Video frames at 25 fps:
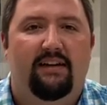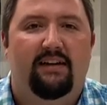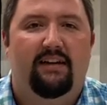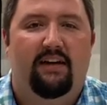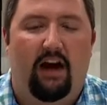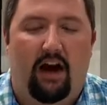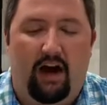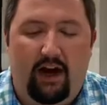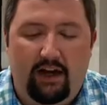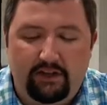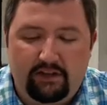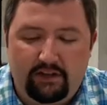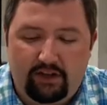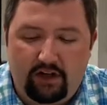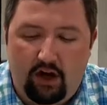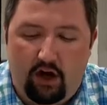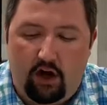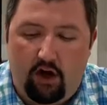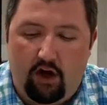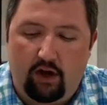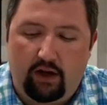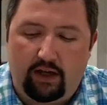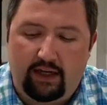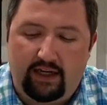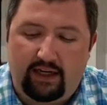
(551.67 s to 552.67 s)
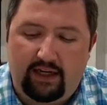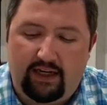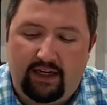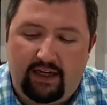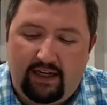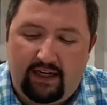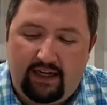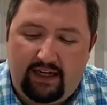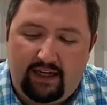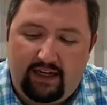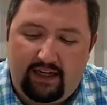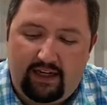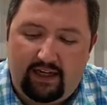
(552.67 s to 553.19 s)
God's calling
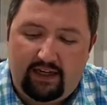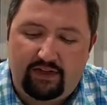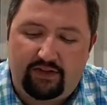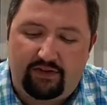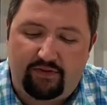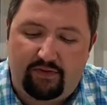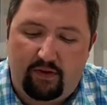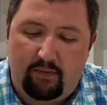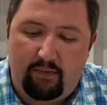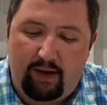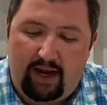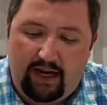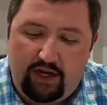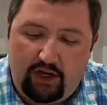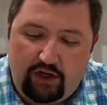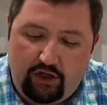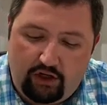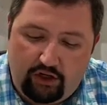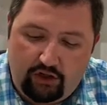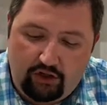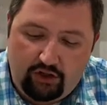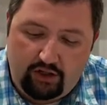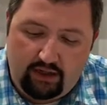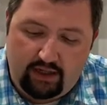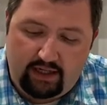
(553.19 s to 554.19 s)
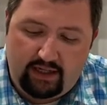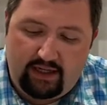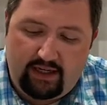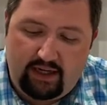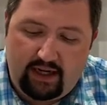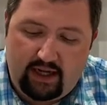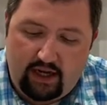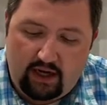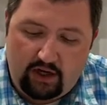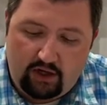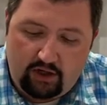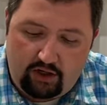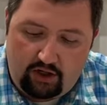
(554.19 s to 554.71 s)
is from a
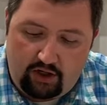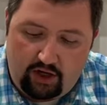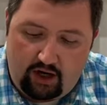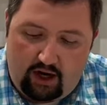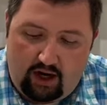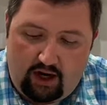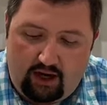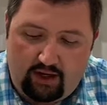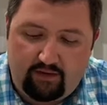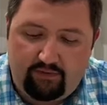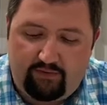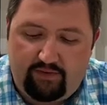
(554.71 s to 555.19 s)
good God.